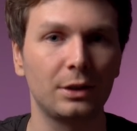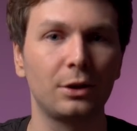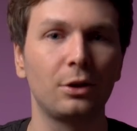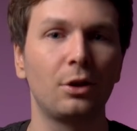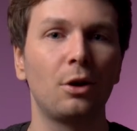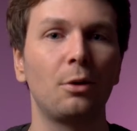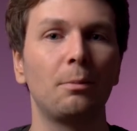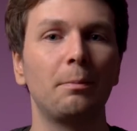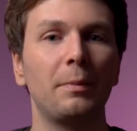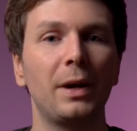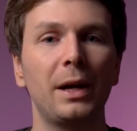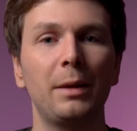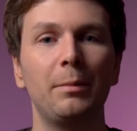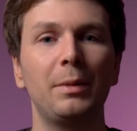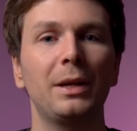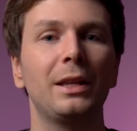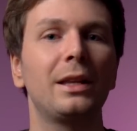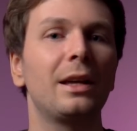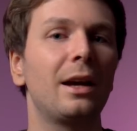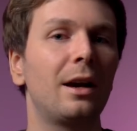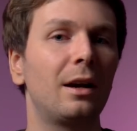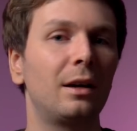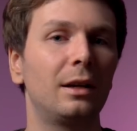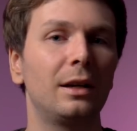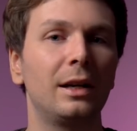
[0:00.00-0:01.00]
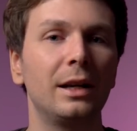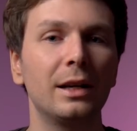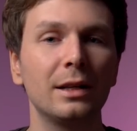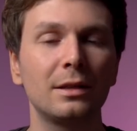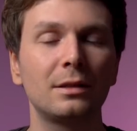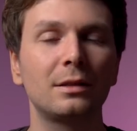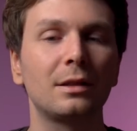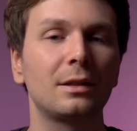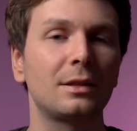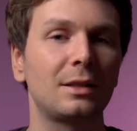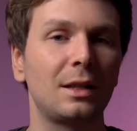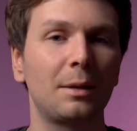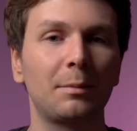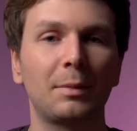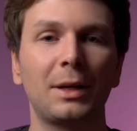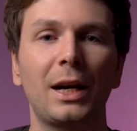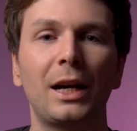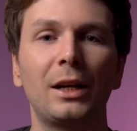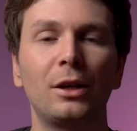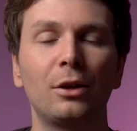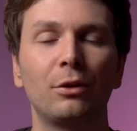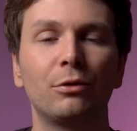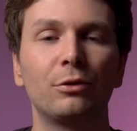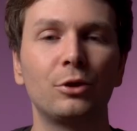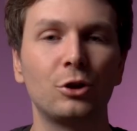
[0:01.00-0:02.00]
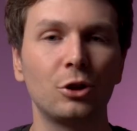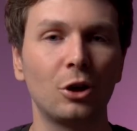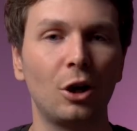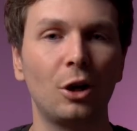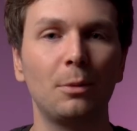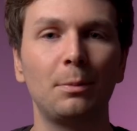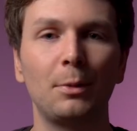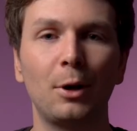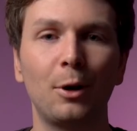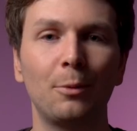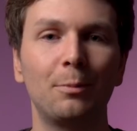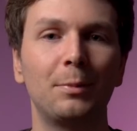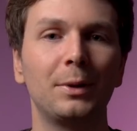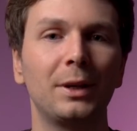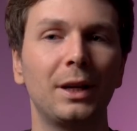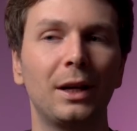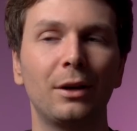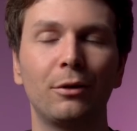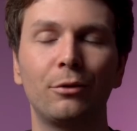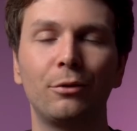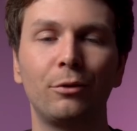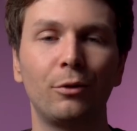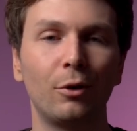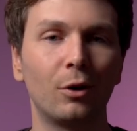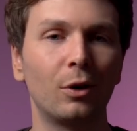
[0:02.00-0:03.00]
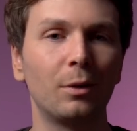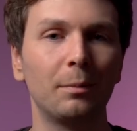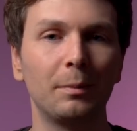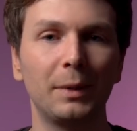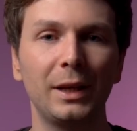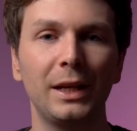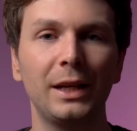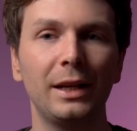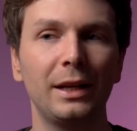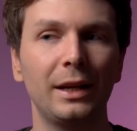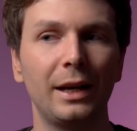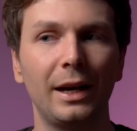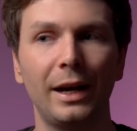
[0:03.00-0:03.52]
You know, maybe there is some kind of job opening for me,